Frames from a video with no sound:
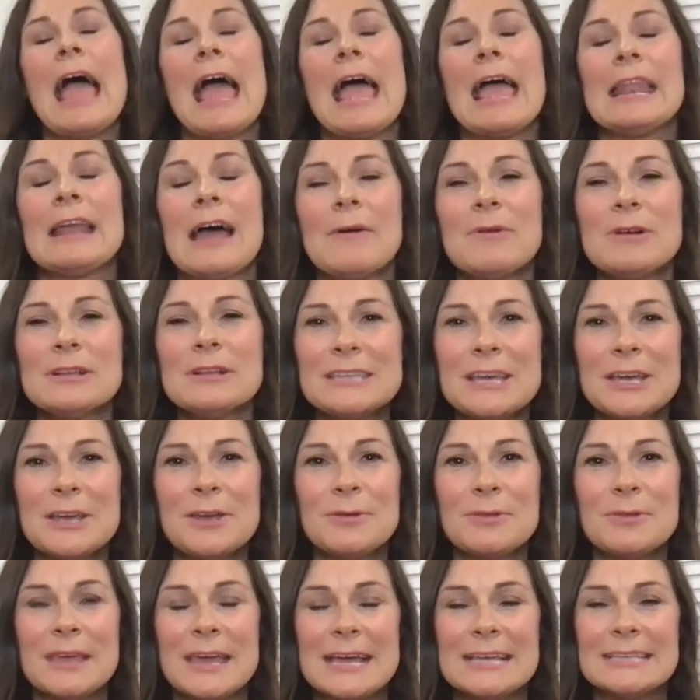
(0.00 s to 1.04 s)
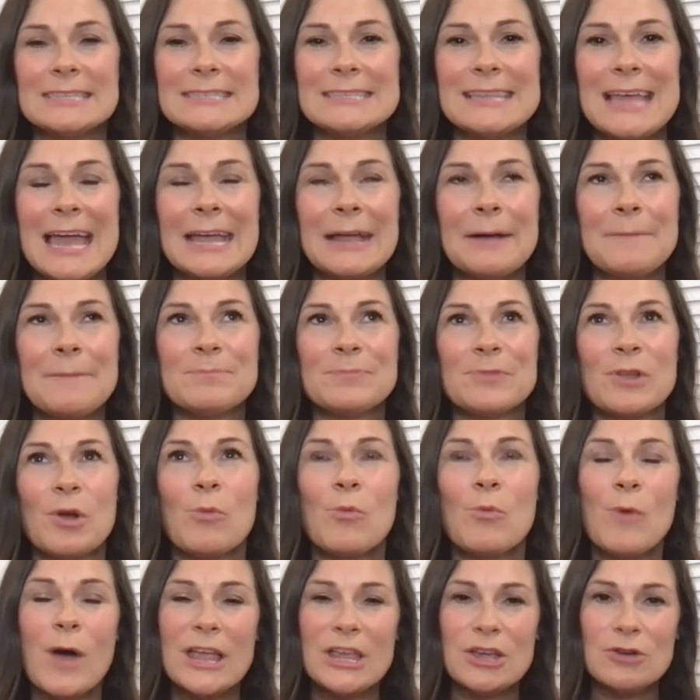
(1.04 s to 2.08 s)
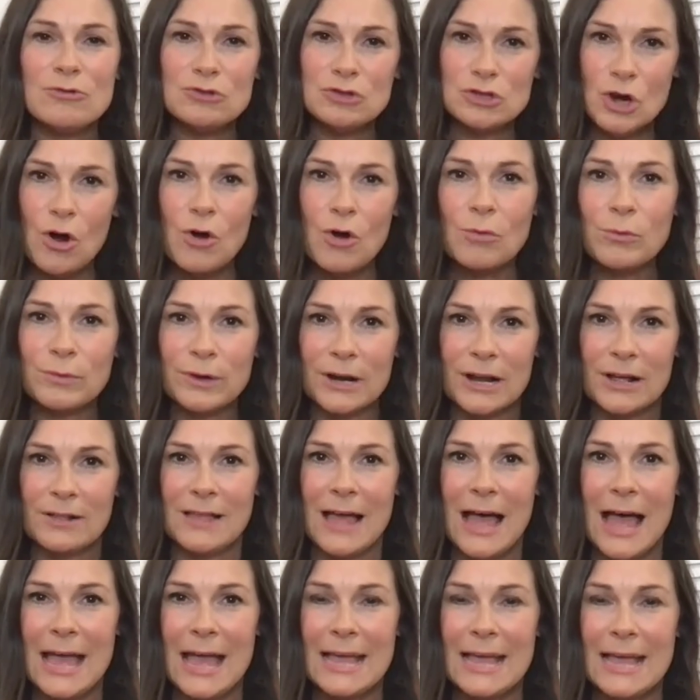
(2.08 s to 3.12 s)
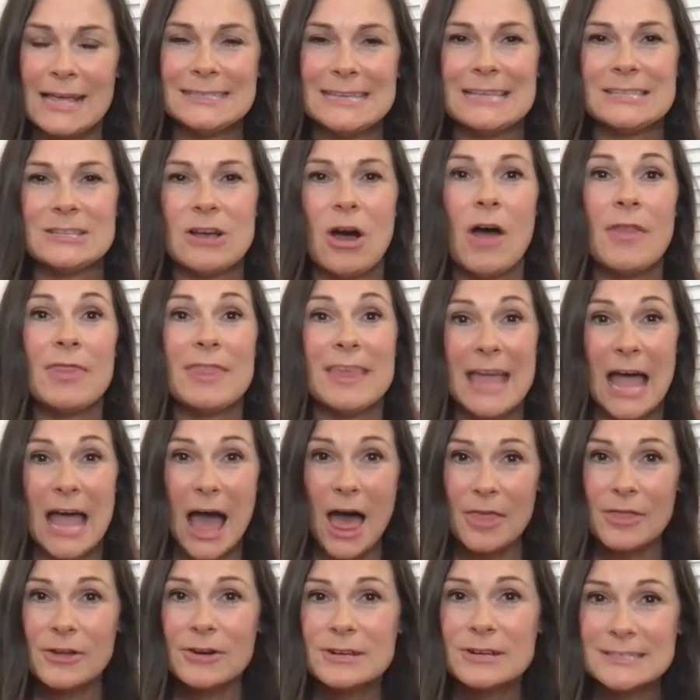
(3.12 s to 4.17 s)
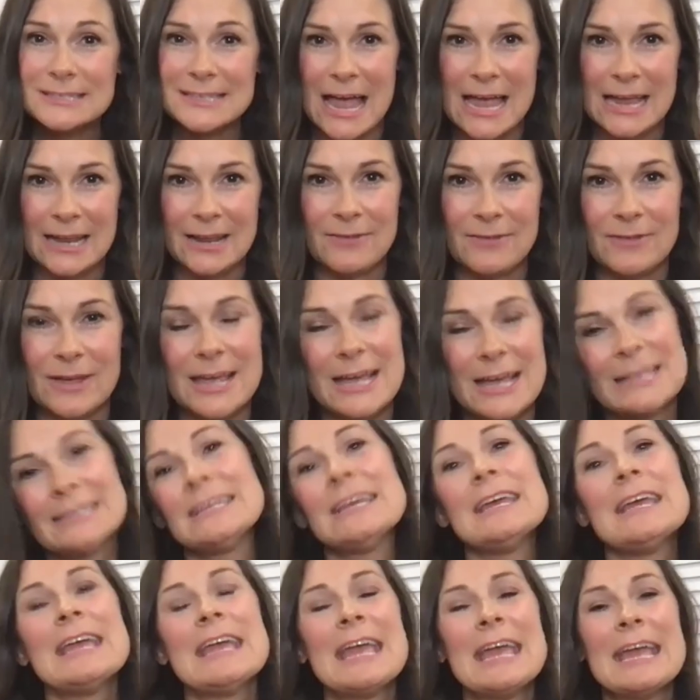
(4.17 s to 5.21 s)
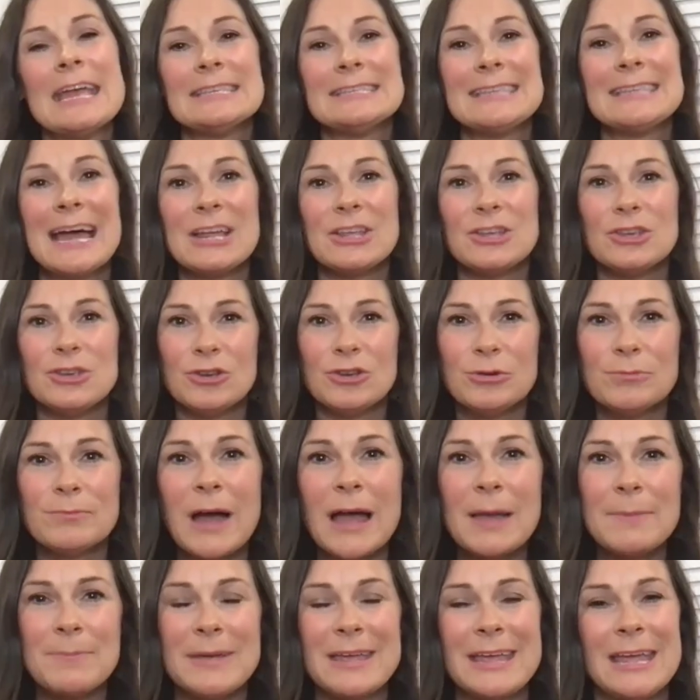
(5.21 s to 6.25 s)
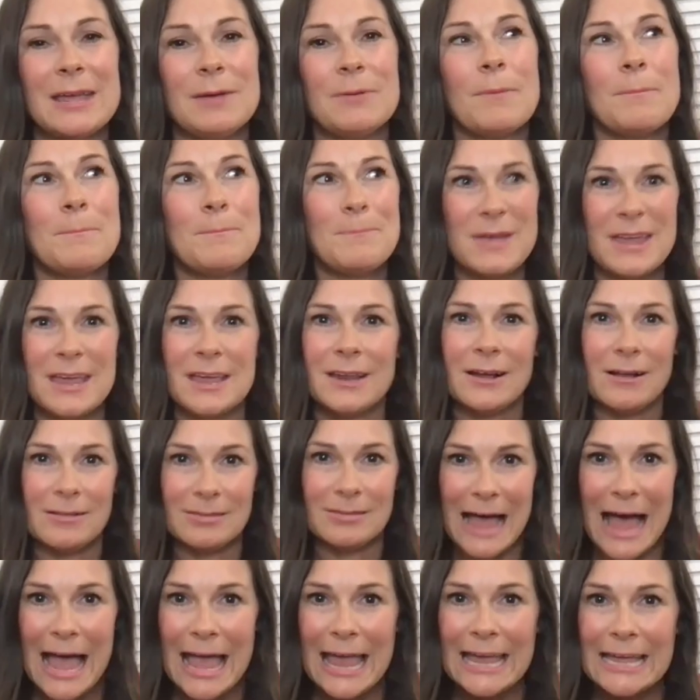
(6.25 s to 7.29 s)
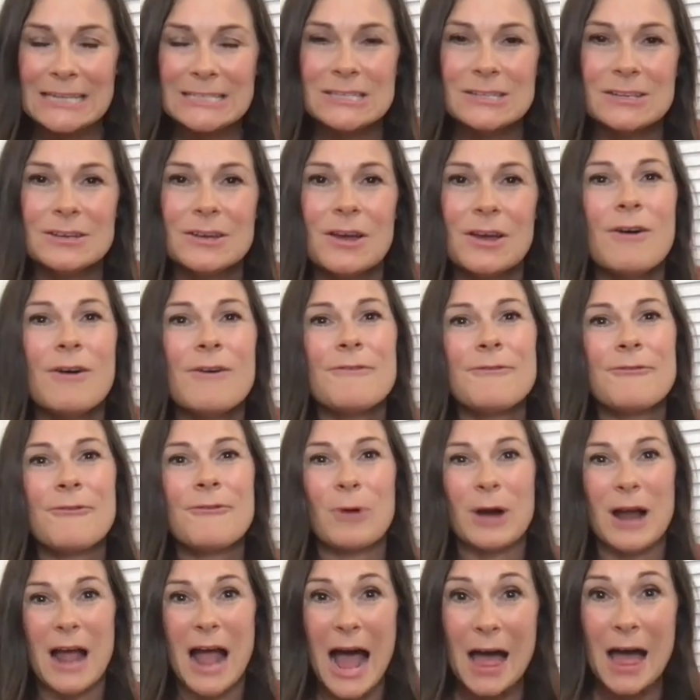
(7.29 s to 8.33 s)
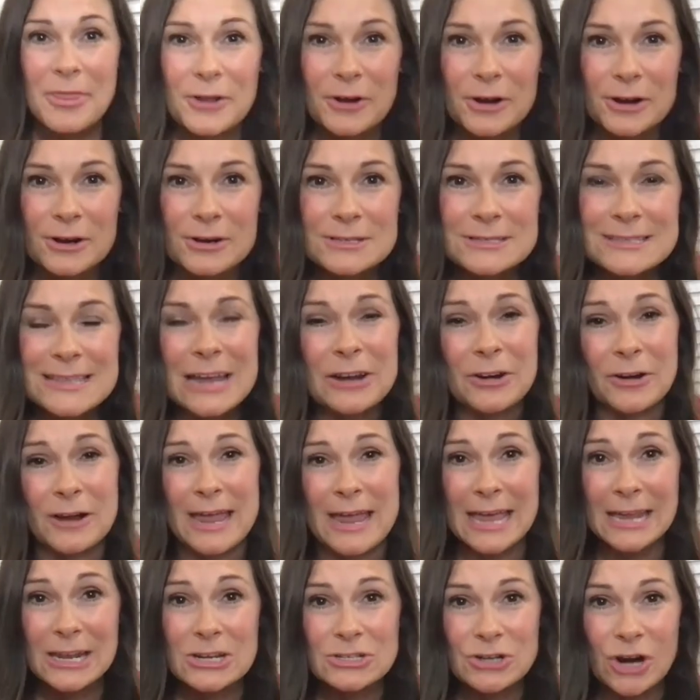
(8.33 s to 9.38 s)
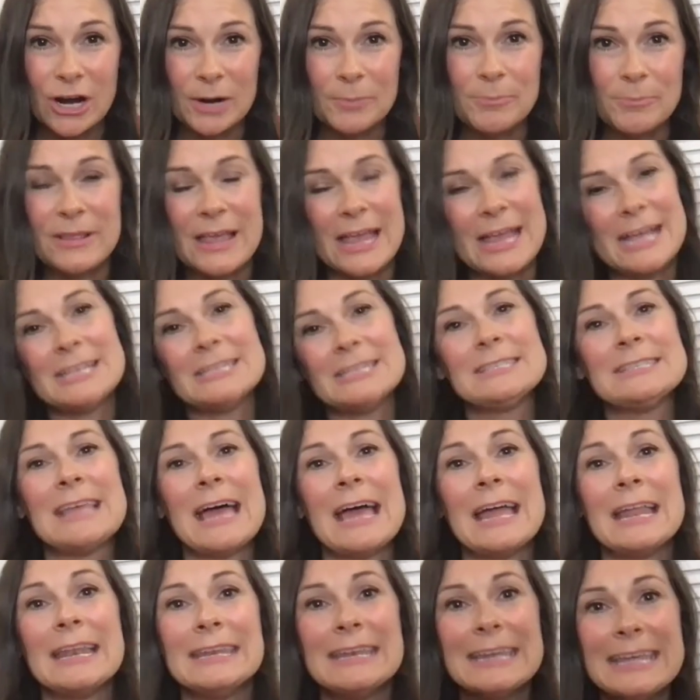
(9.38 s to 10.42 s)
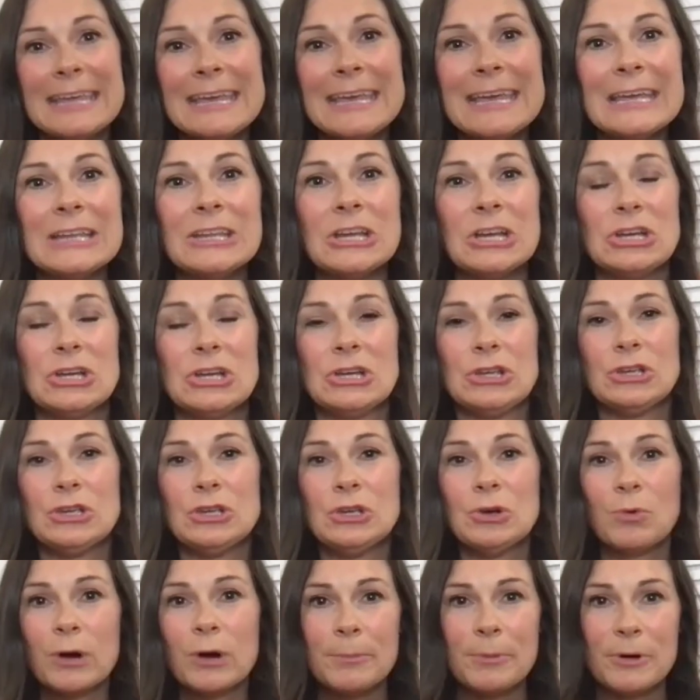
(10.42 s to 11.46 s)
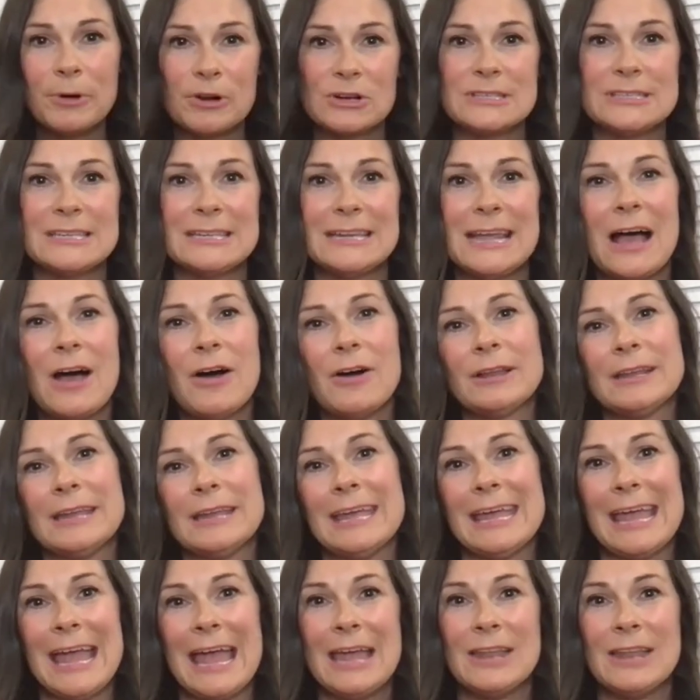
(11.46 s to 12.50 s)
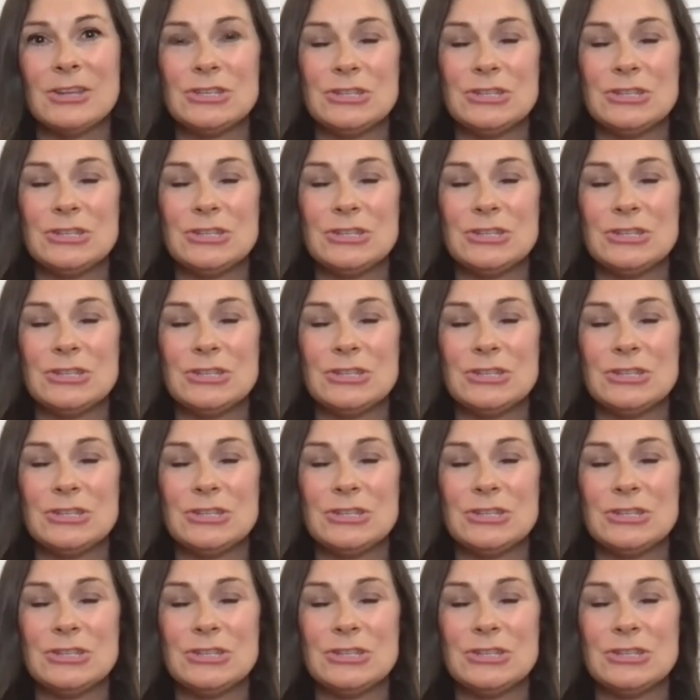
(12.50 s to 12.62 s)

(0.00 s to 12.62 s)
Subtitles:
And I will tell you this, like, what you don't realize is on the other side of it is that you might be being a light for others that are in a dark place that need your personality and